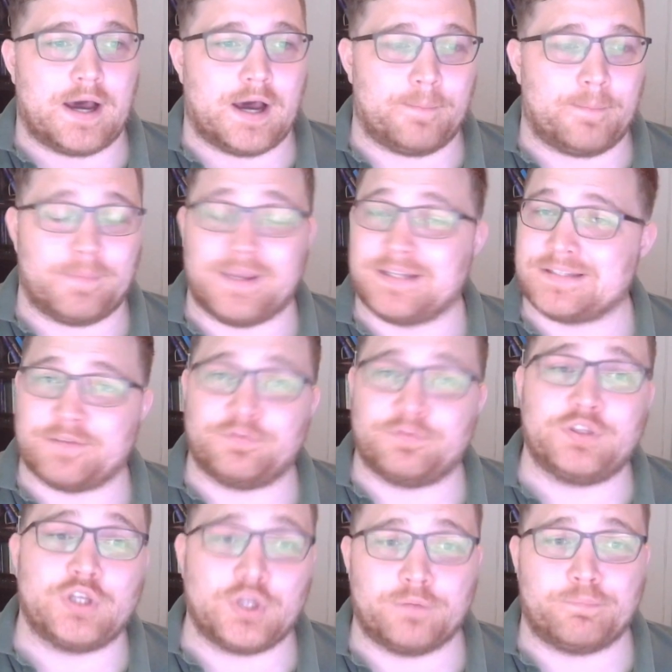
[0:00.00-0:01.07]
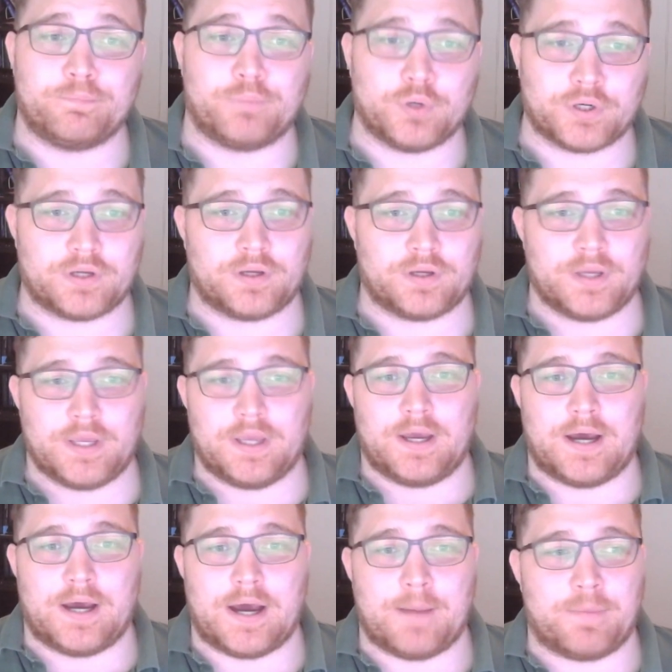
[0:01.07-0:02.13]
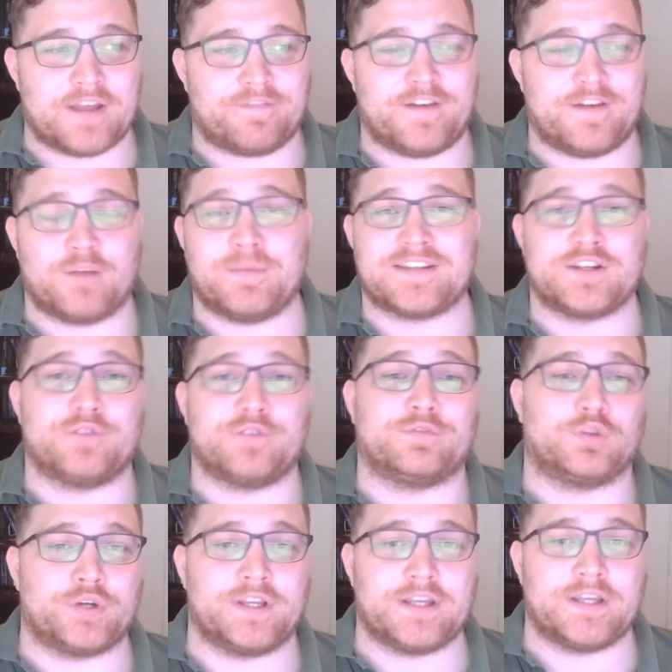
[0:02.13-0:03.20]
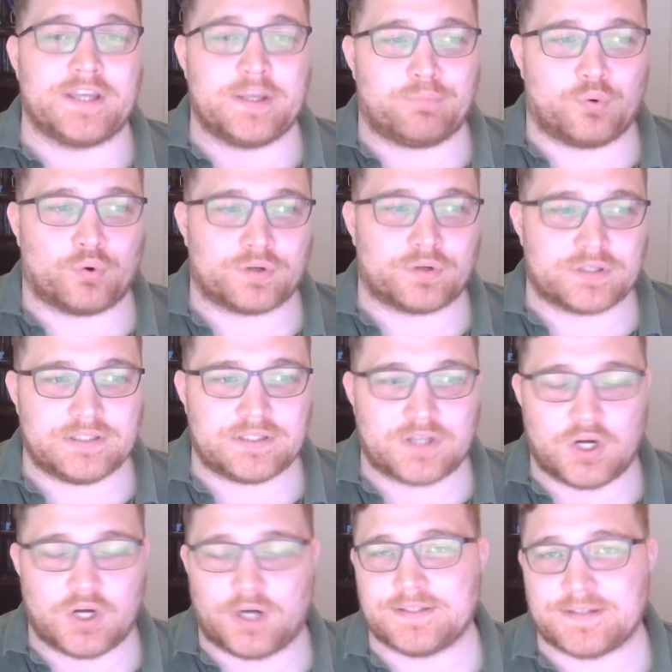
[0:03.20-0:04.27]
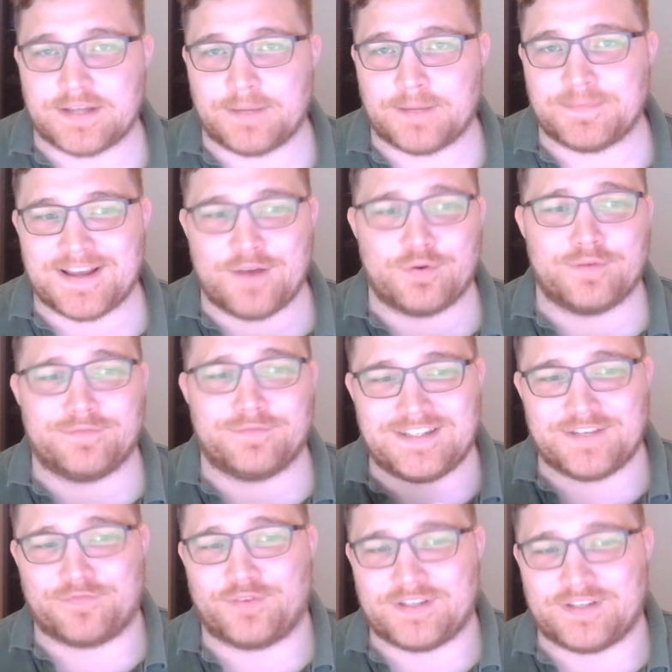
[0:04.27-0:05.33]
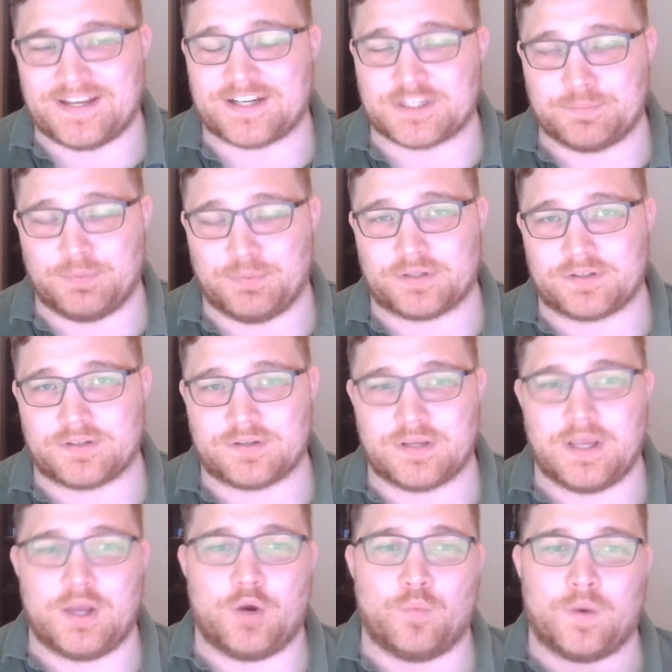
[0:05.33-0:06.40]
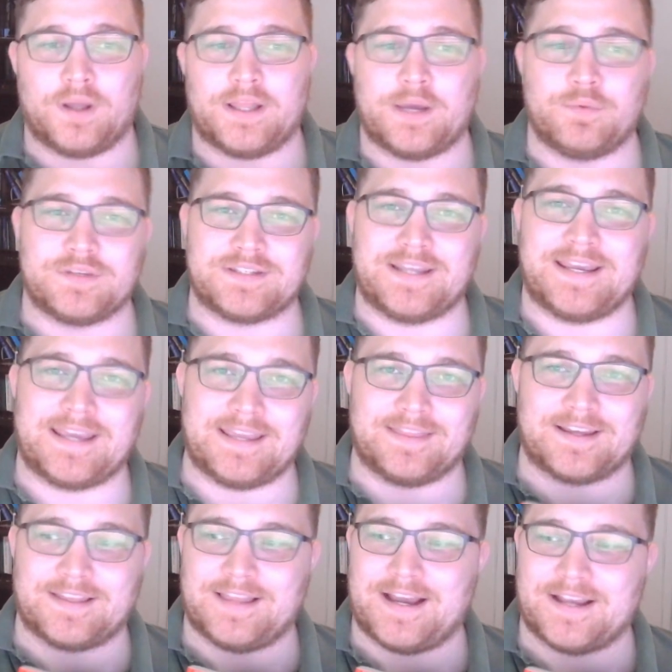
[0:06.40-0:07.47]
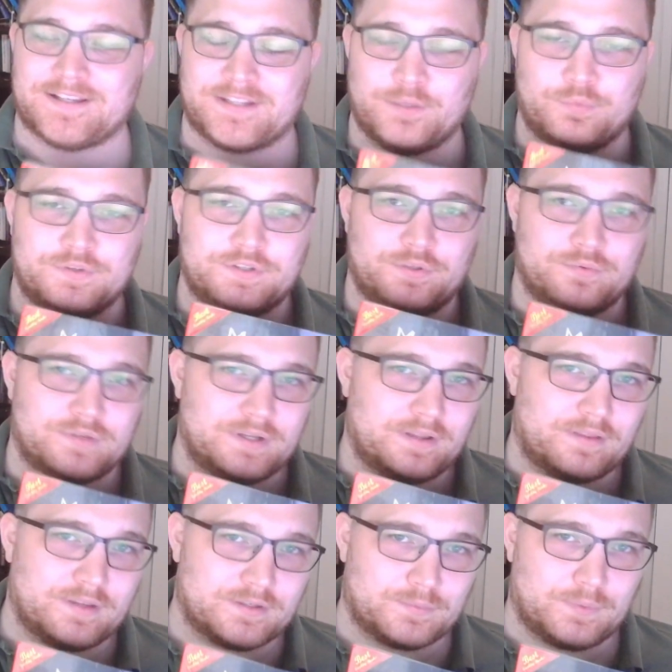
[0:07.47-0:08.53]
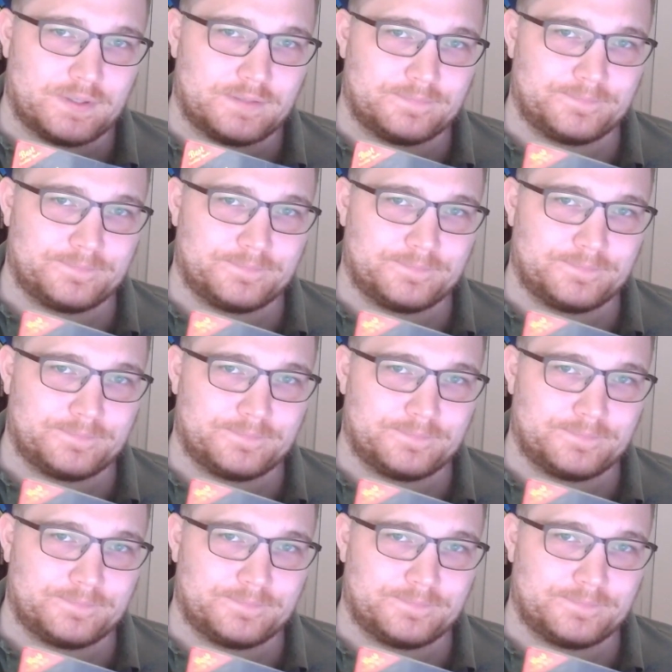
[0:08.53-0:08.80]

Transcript: It's definitely a good book, but I found myself learning important concepts out of different textbooks while I was taking the class that was using this one.